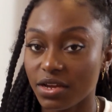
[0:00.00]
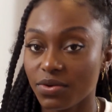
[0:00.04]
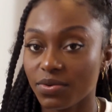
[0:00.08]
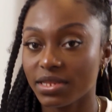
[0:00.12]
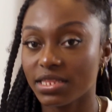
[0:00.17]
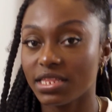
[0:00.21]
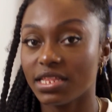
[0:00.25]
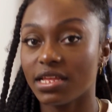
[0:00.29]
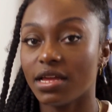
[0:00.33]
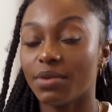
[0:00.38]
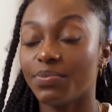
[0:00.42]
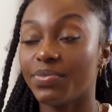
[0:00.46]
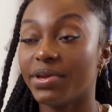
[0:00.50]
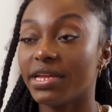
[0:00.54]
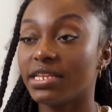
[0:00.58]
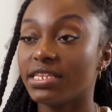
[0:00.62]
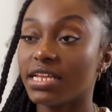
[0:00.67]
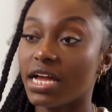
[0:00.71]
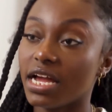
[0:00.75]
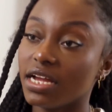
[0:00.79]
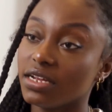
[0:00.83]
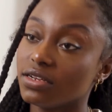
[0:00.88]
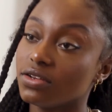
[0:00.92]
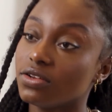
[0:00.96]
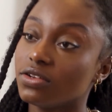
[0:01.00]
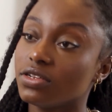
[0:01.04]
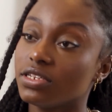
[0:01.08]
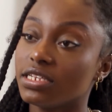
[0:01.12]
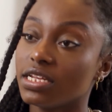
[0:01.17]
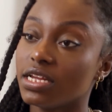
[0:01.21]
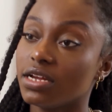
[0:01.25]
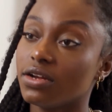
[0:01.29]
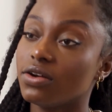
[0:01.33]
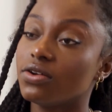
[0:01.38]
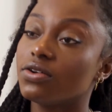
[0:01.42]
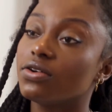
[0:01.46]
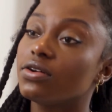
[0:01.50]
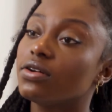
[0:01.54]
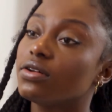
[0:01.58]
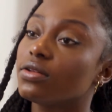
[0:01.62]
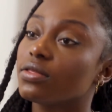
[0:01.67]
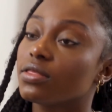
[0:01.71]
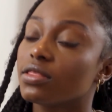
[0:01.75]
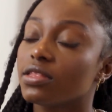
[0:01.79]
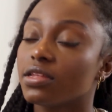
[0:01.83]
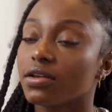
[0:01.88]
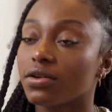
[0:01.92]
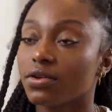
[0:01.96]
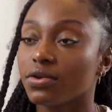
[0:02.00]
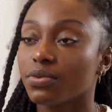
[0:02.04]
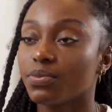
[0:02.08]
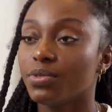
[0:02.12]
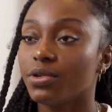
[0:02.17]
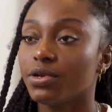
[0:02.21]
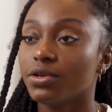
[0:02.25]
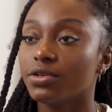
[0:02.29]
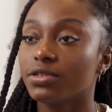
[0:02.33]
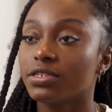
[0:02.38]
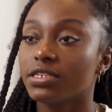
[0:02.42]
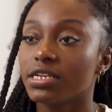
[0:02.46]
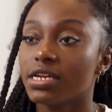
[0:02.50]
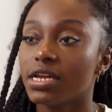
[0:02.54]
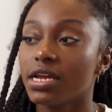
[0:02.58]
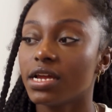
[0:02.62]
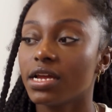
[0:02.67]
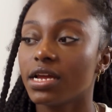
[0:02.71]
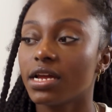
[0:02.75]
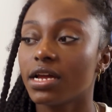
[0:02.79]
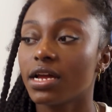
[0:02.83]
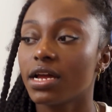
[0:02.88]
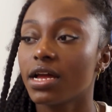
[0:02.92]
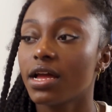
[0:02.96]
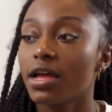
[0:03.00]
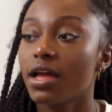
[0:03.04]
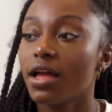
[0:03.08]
whether that be diagnostic or therapeutic,